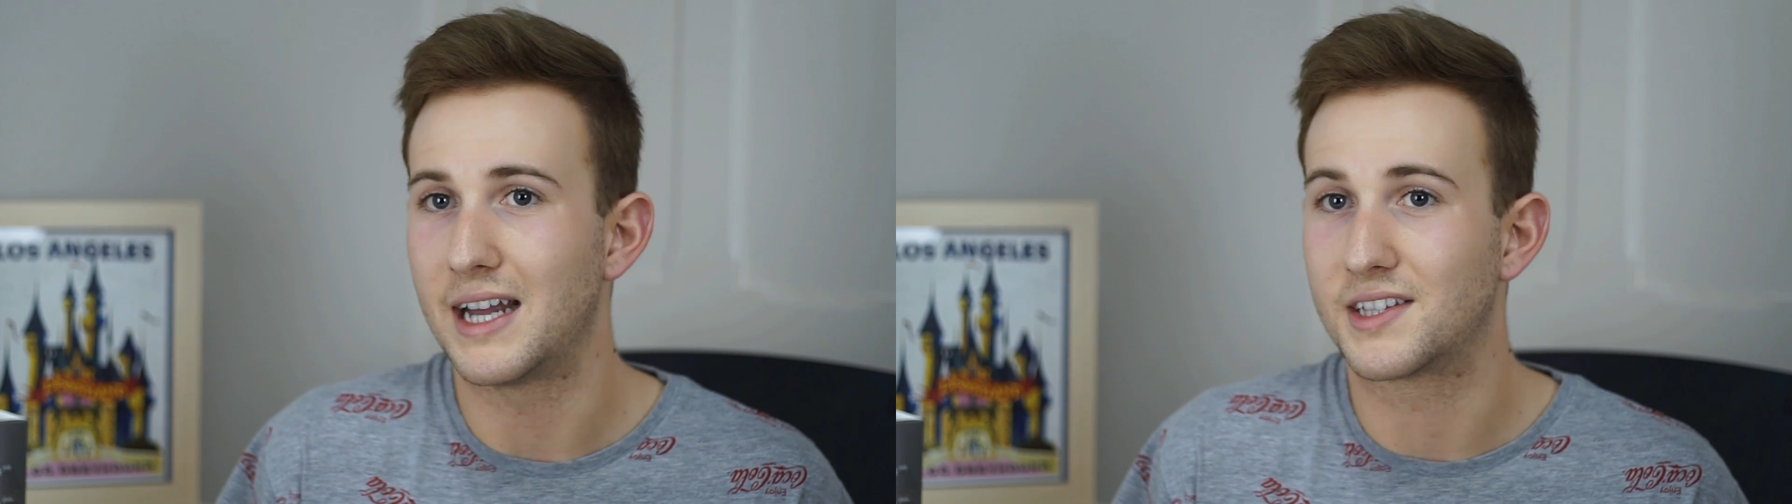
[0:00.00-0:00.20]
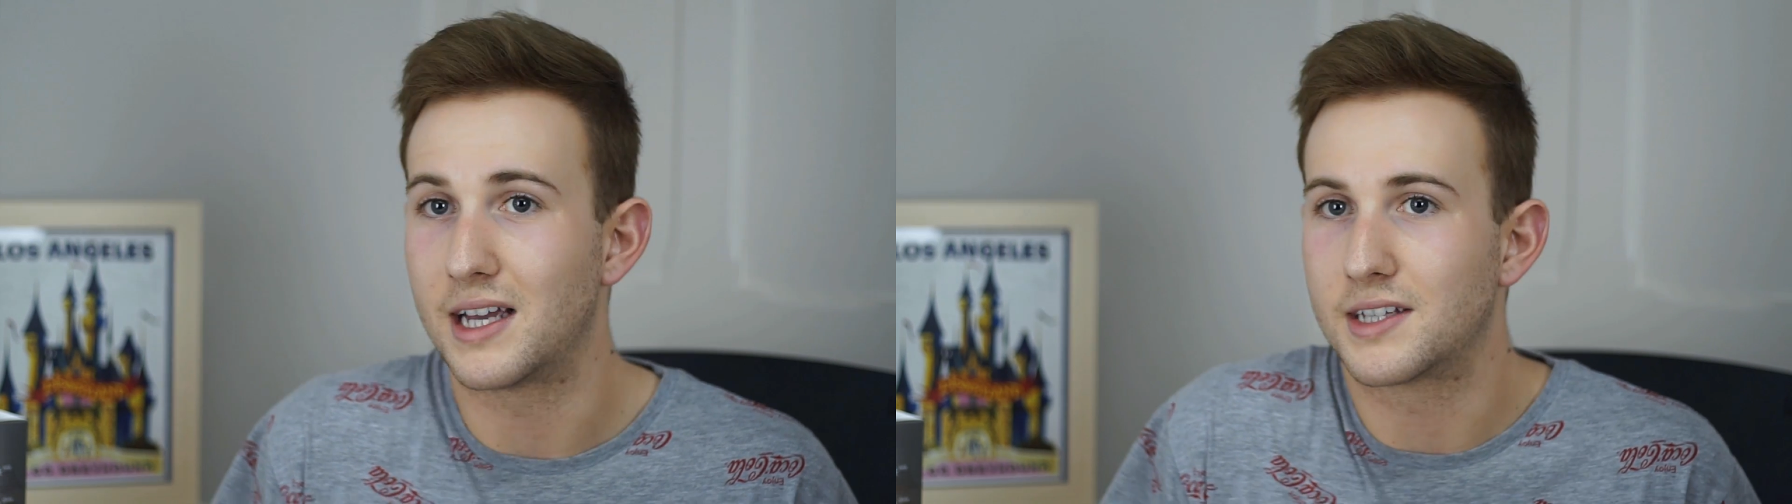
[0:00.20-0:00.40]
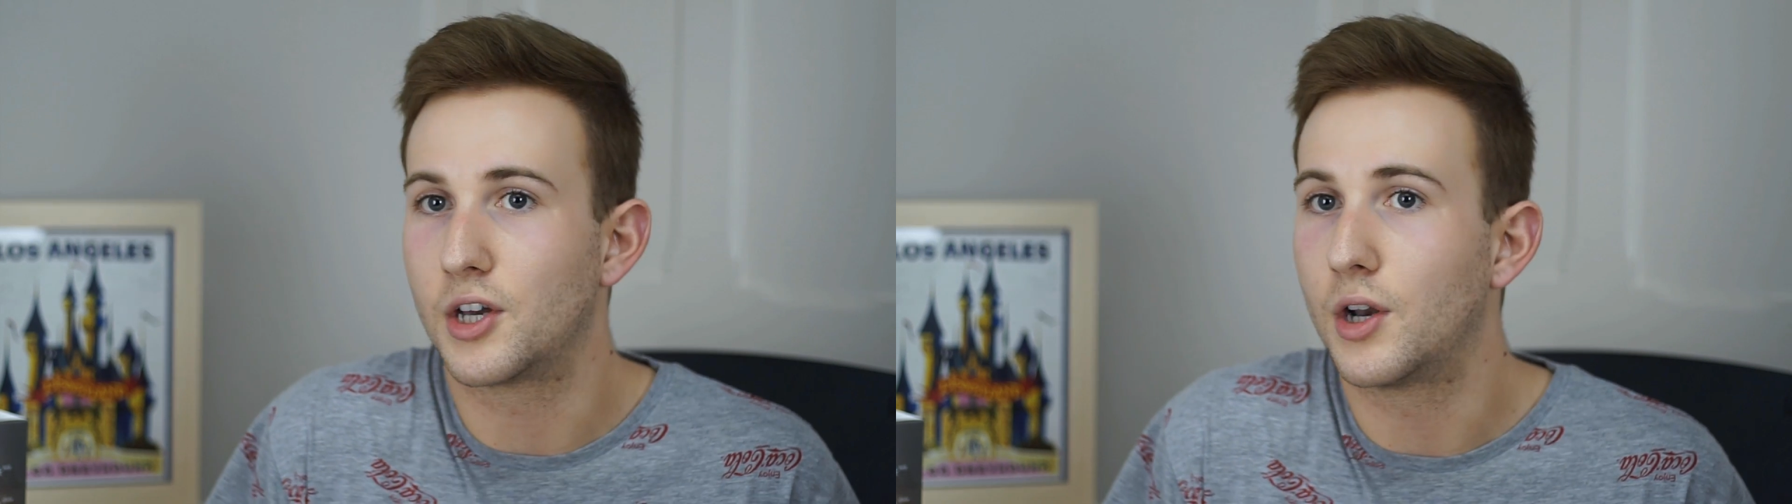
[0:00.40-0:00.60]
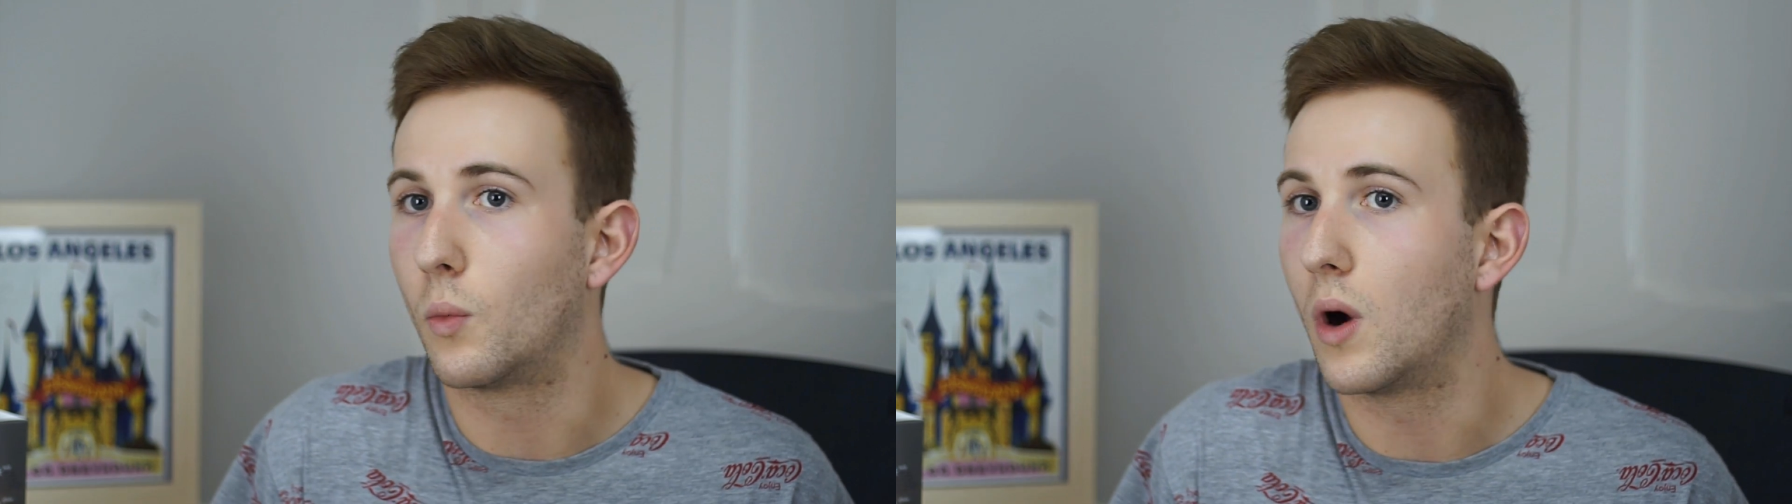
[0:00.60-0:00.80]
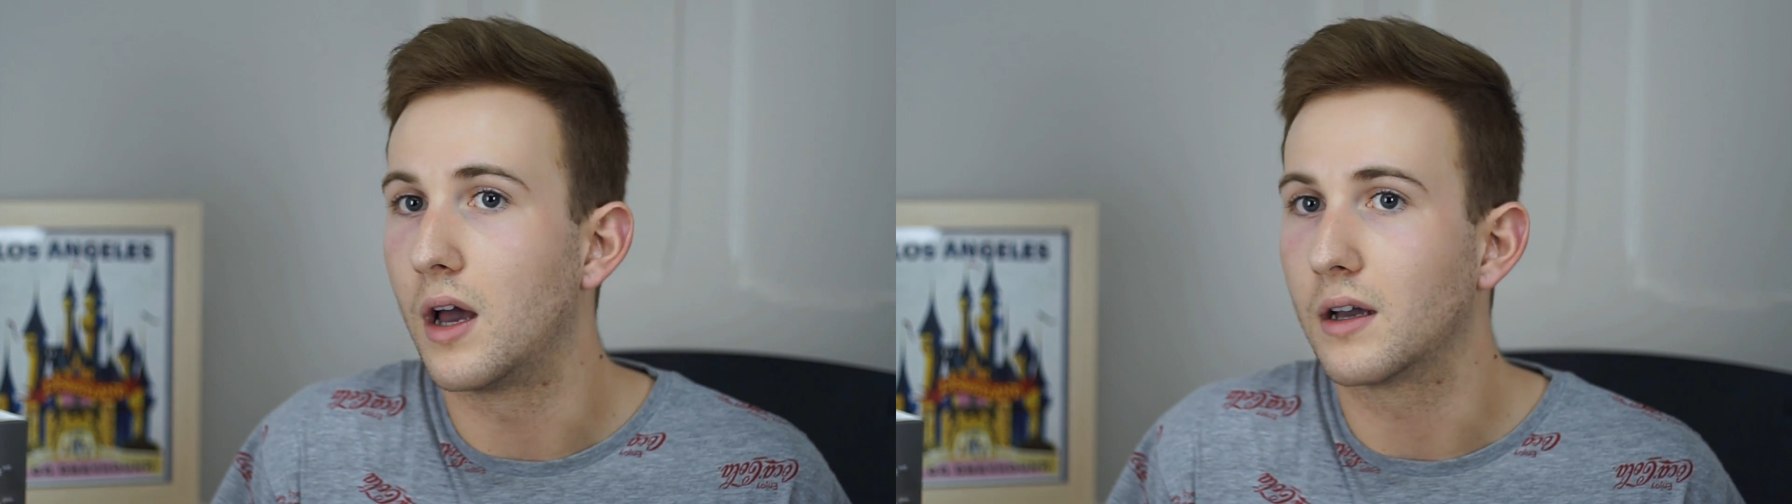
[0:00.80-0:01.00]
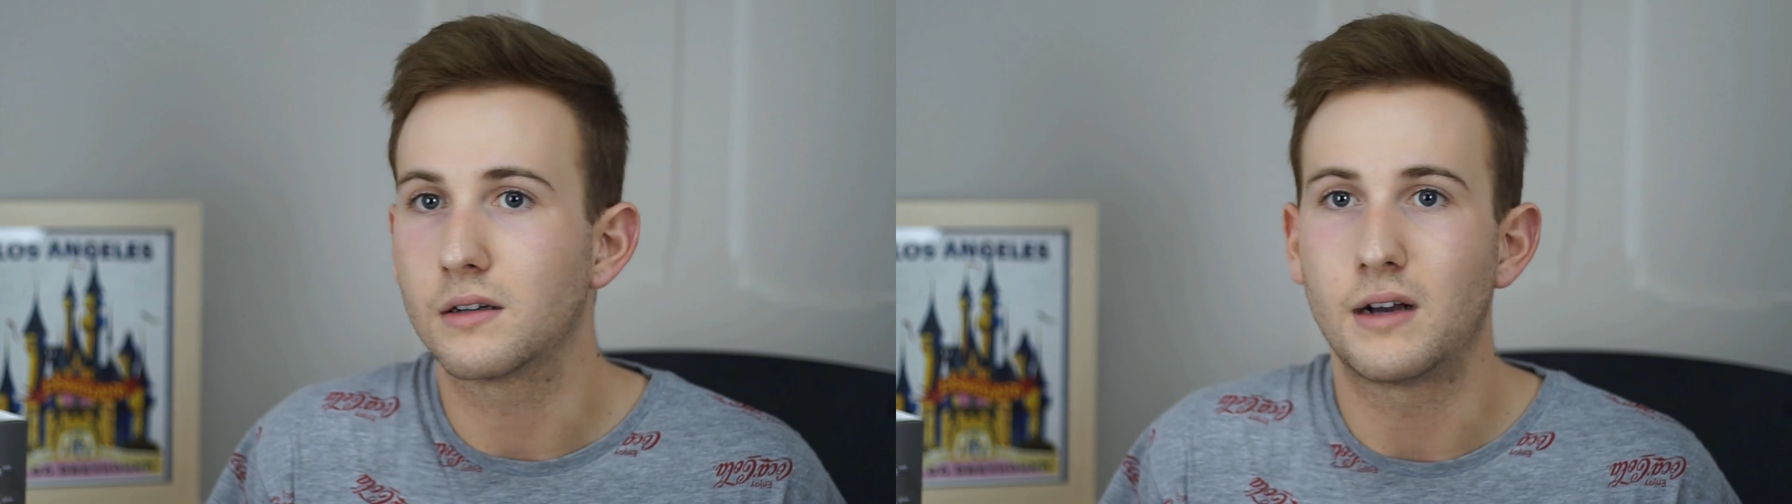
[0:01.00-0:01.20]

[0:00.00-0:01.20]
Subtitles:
it's gonna work.